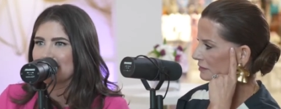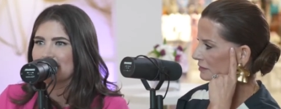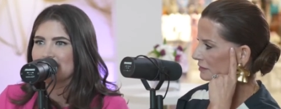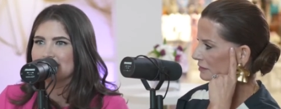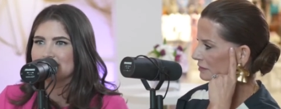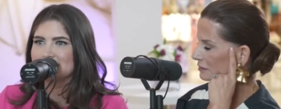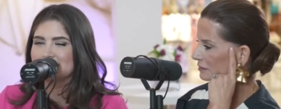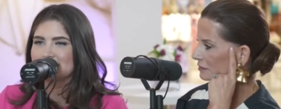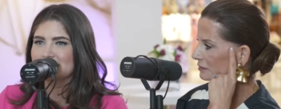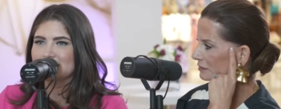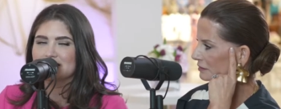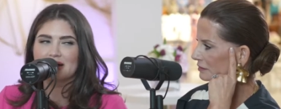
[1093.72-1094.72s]
Speaker 1: And
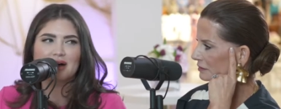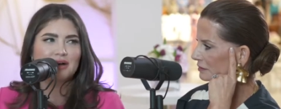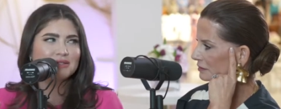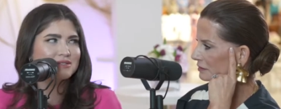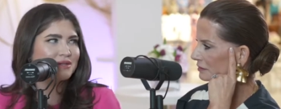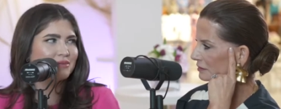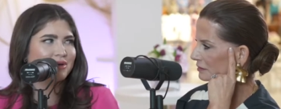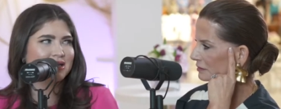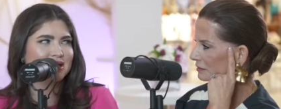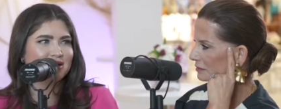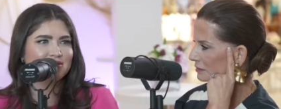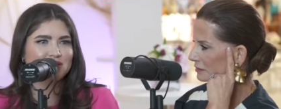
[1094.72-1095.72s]
also want
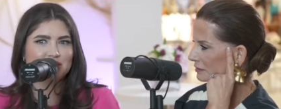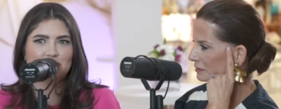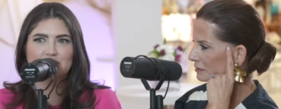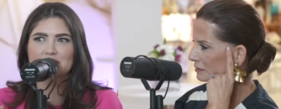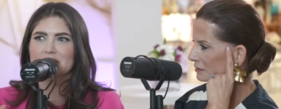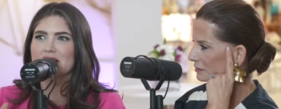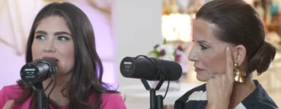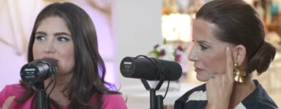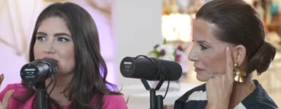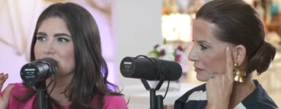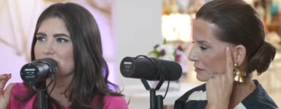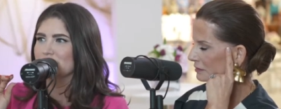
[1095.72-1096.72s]
to give a little
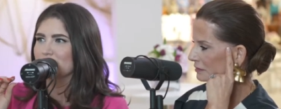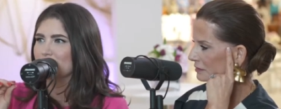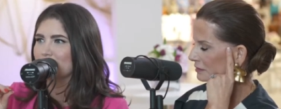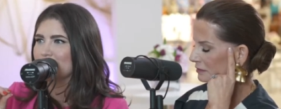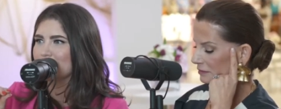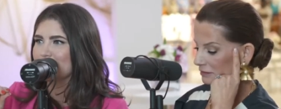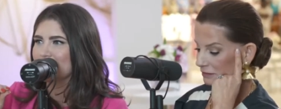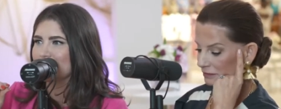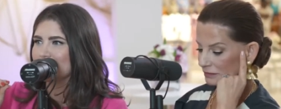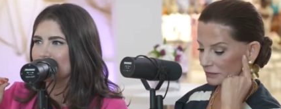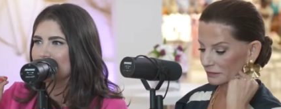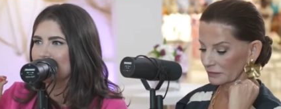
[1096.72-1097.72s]
plug to the
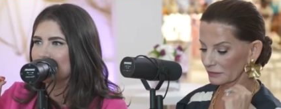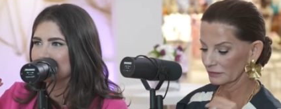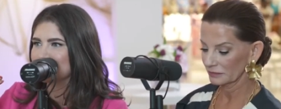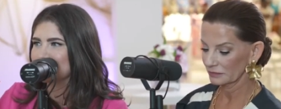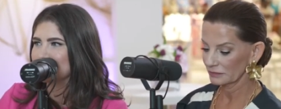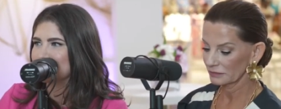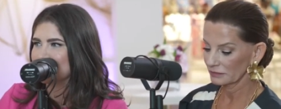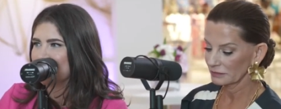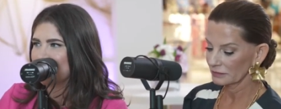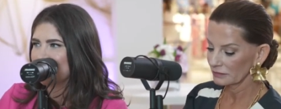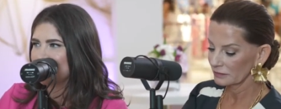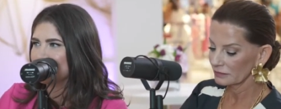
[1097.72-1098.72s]
women of
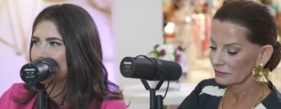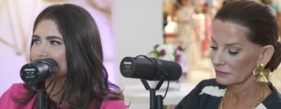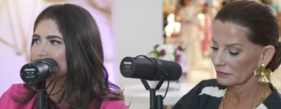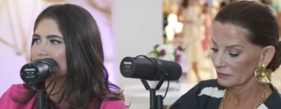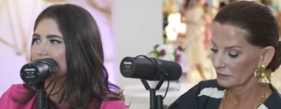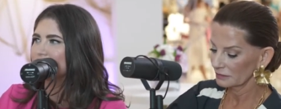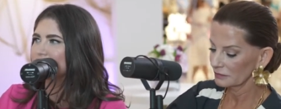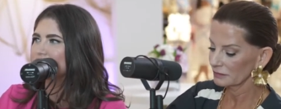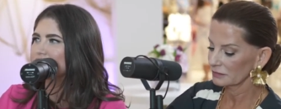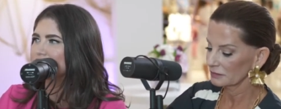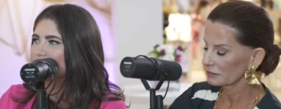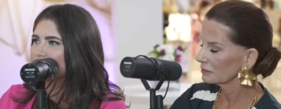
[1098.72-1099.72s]
today that take
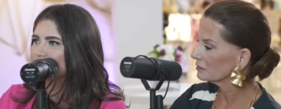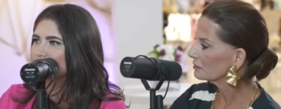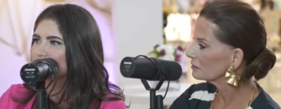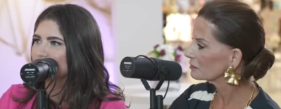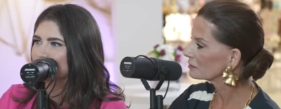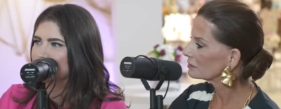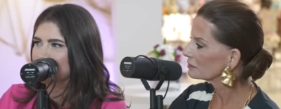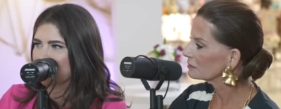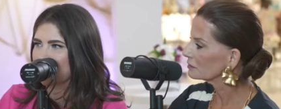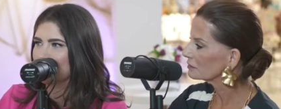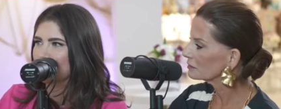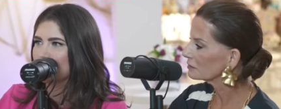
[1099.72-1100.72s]
such good
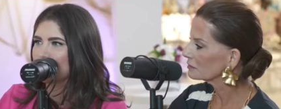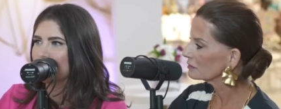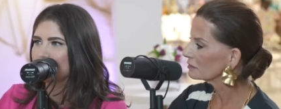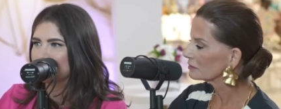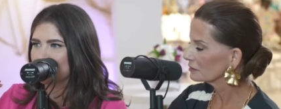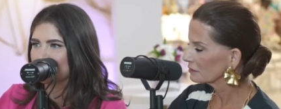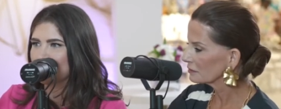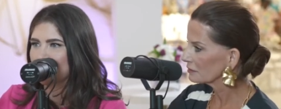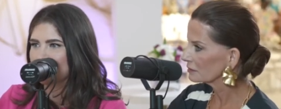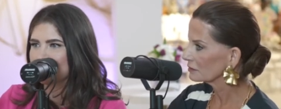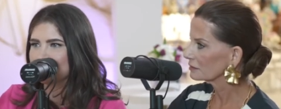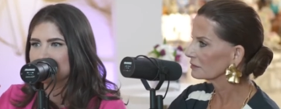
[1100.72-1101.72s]
care of their
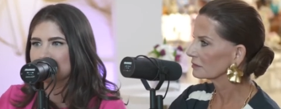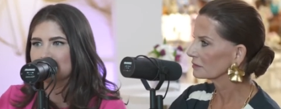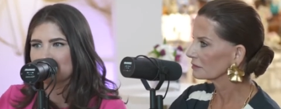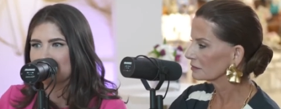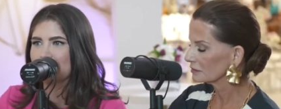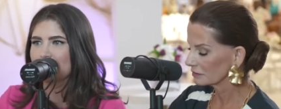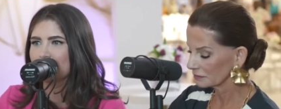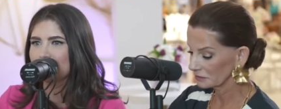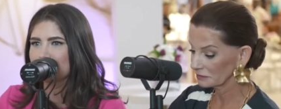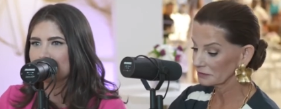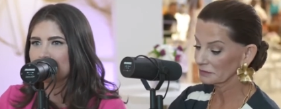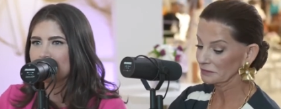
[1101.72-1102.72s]
bodies and their
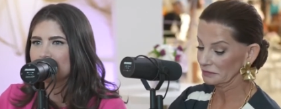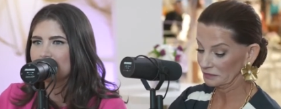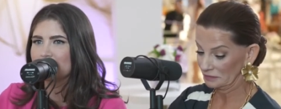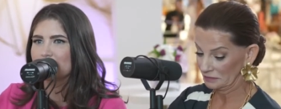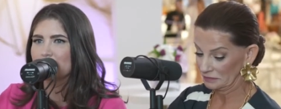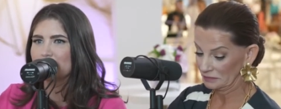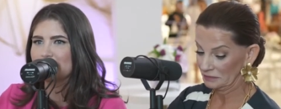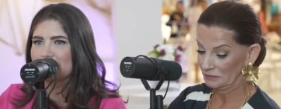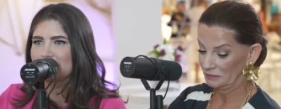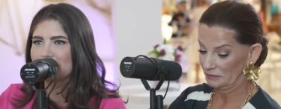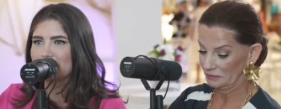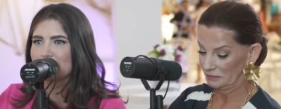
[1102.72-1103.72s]
health.
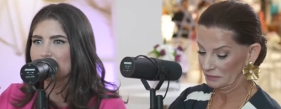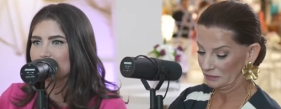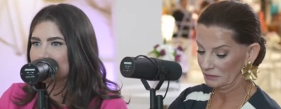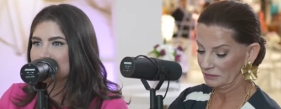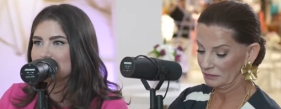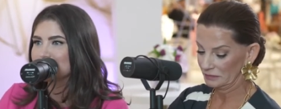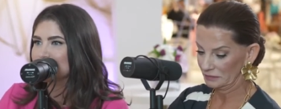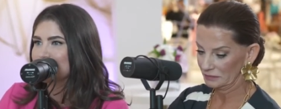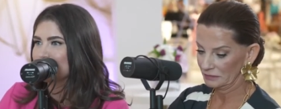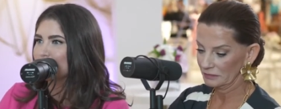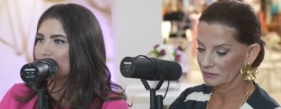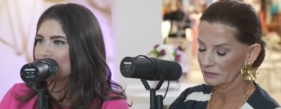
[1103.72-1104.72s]
We we really should
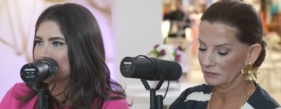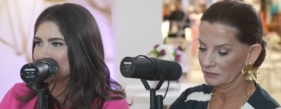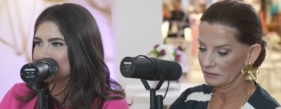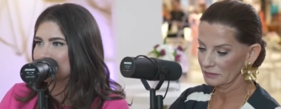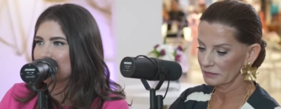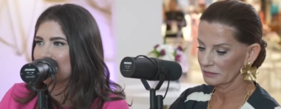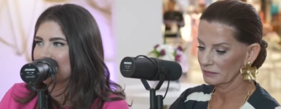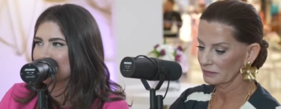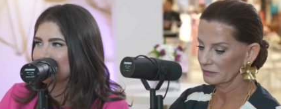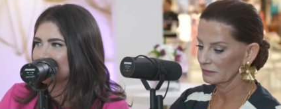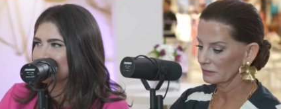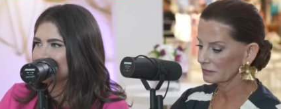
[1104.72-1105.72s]
embrace
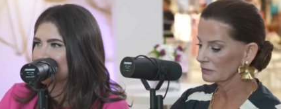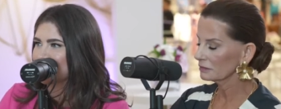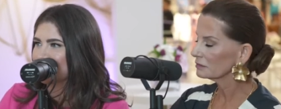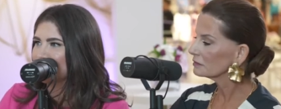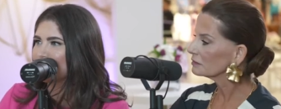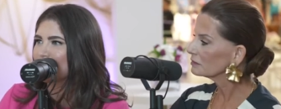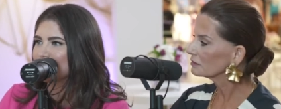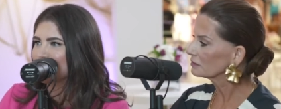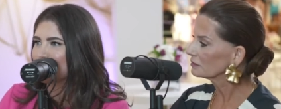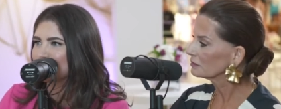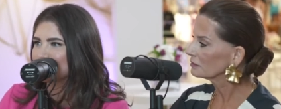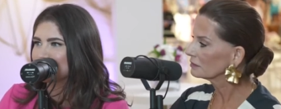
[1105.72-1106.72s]
that as like a fun
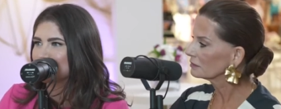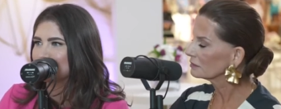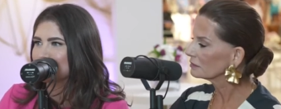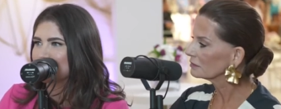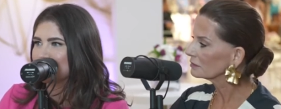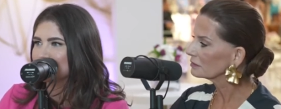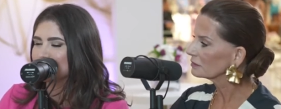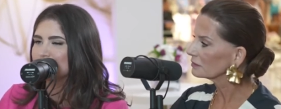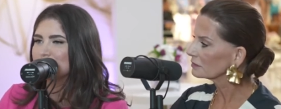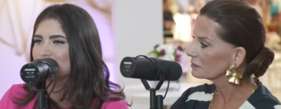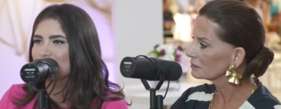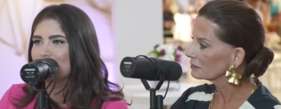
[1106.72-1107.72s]
opportunity to
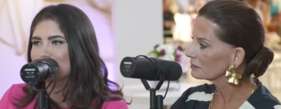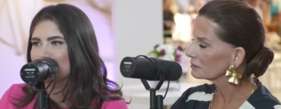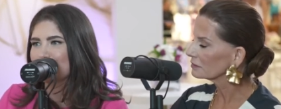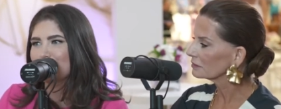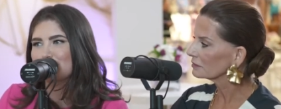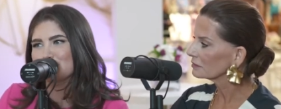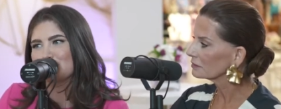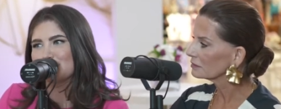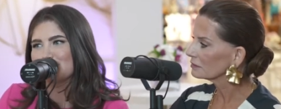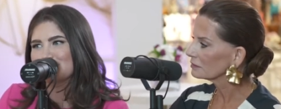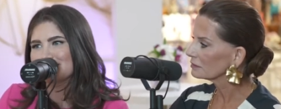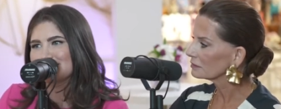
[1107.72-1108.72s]
show off our hard
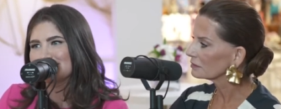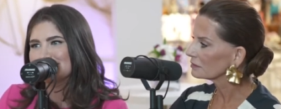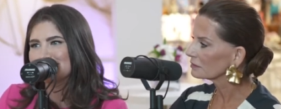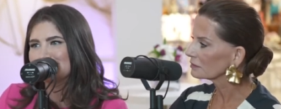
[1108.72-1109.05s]
work.